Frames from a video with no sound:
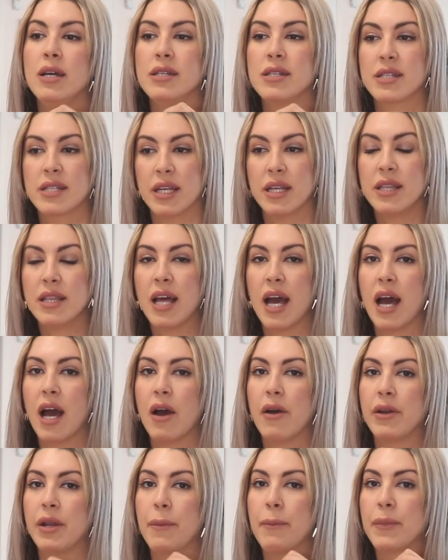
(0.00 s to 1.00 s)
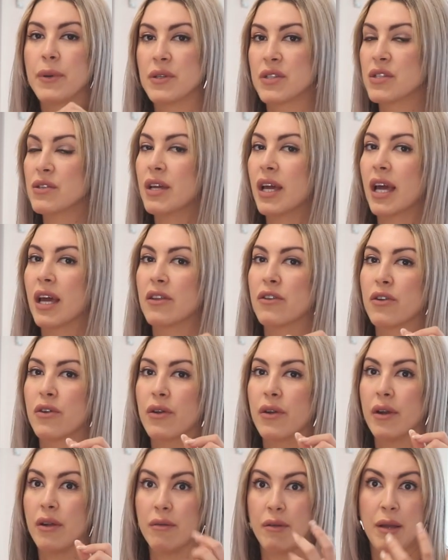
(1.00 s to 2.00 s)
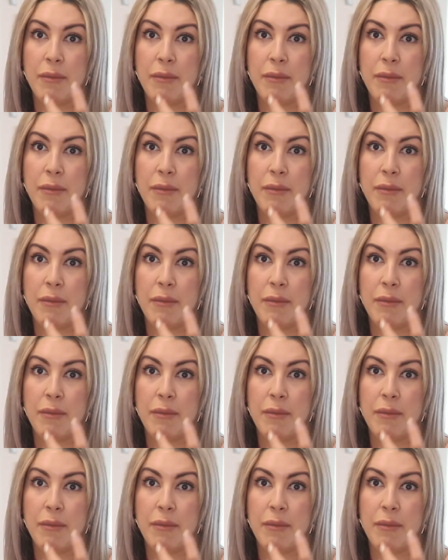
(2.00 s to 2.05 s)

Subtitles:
sit down and put together,